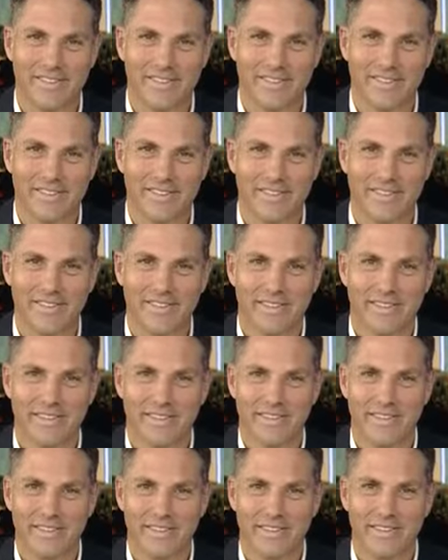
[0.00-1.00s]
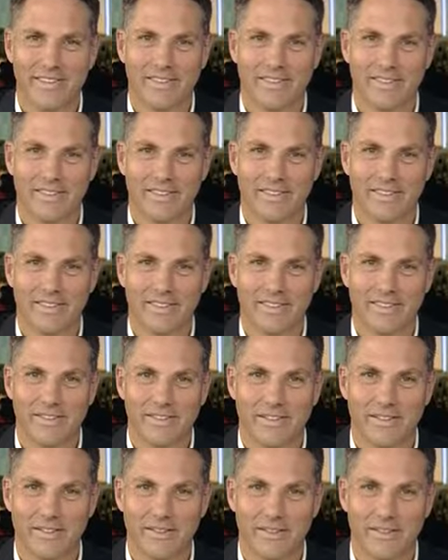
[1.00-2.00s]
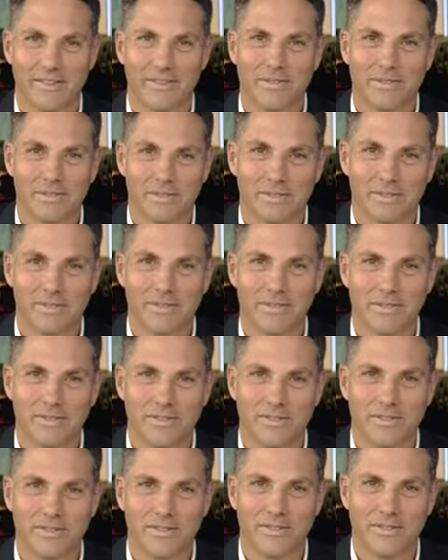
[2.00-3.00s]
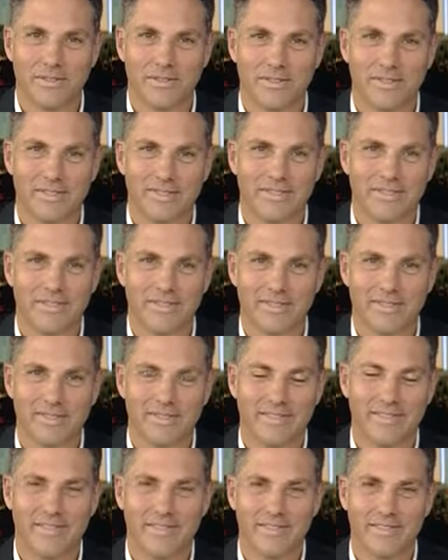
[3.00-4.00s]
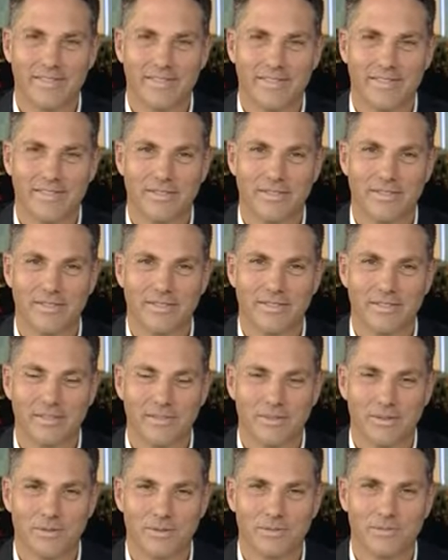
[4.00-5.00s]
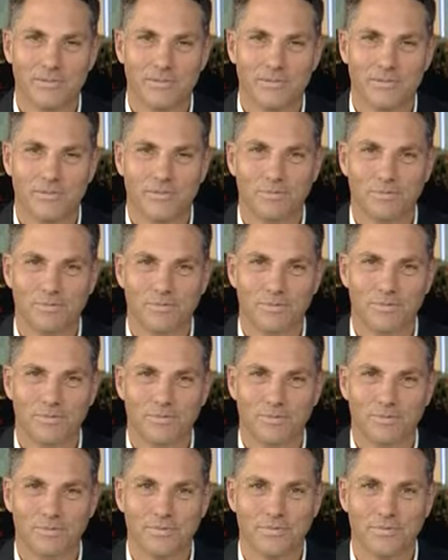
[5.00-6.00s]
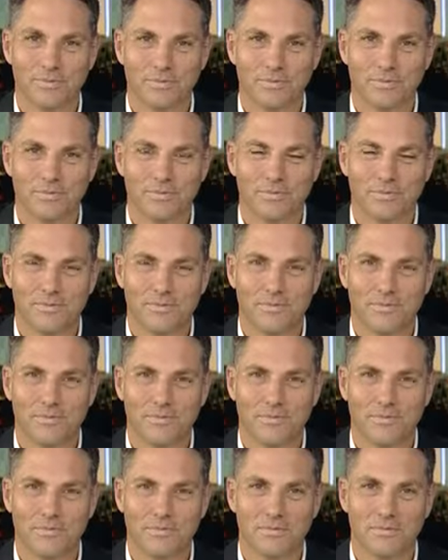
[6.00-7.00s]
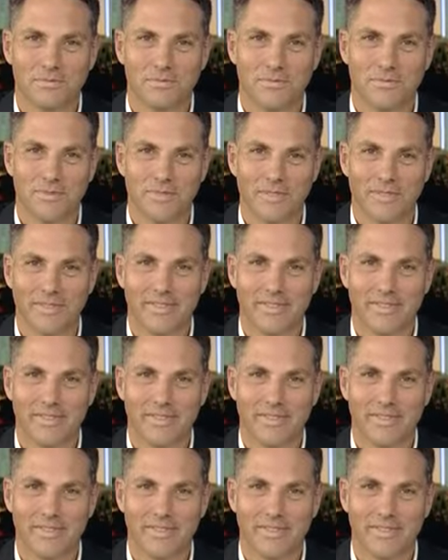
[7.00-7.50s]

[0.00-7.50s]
(not speaking)